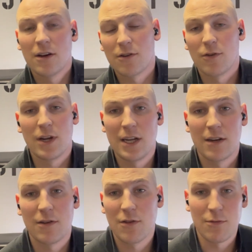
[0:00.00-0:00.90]
or
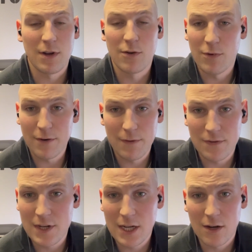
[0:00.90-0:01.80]
swinging
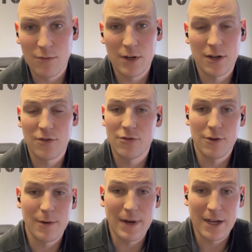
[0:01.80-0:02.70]
115 and
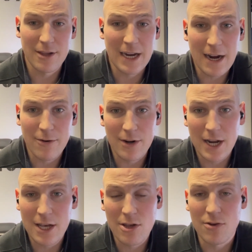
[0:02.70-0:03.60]
120 miles an hour in
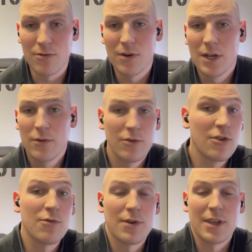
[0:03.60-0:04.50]
high school, which
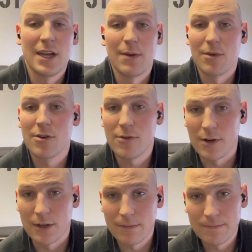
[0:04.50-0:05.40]
is where the game is going.